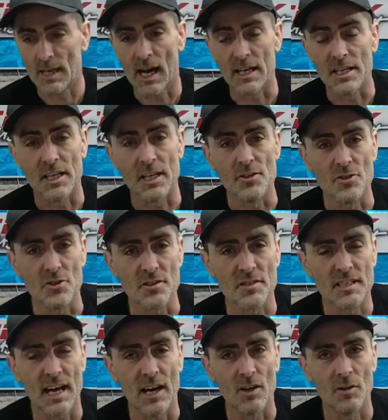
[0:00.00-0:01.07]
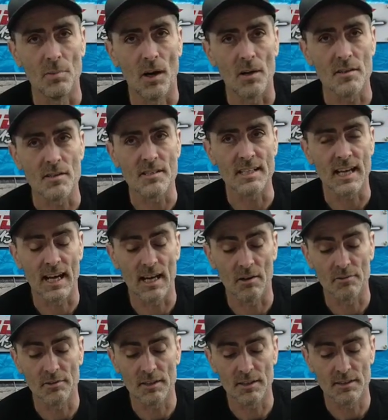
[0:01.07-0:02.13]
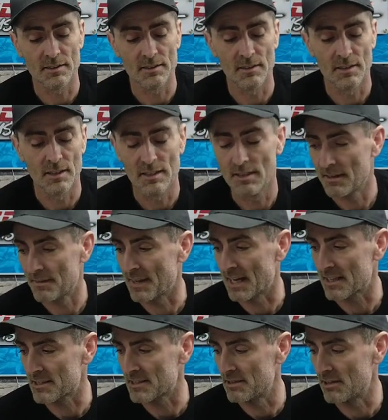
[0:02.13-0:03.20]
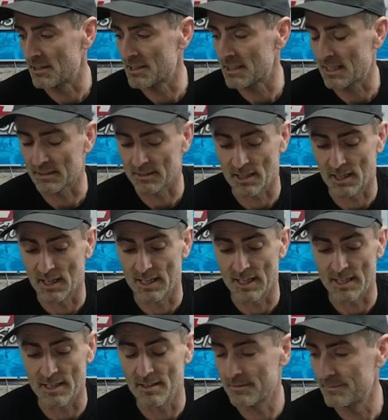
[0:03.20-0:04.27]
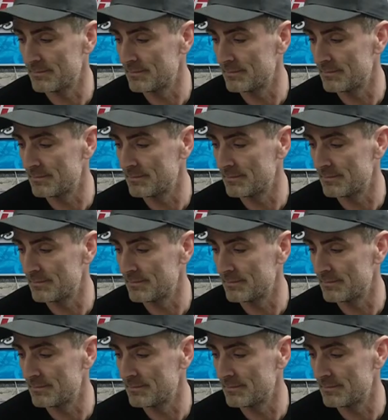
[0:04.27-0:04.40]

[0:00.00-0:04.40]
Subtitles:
and you can just tell by the sound that's nice and clean.